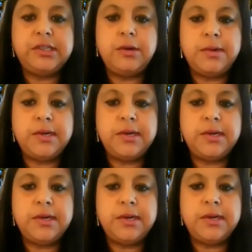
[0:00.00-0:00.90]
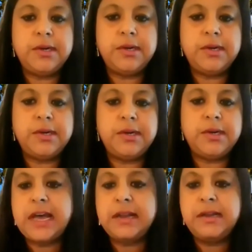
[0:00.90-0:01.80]
So we're just going to see more
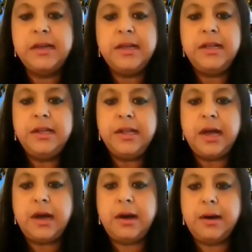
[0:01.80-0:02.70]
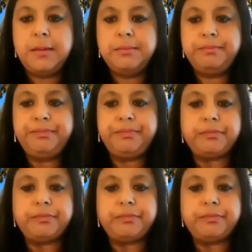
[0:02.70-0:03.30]
of that. Um,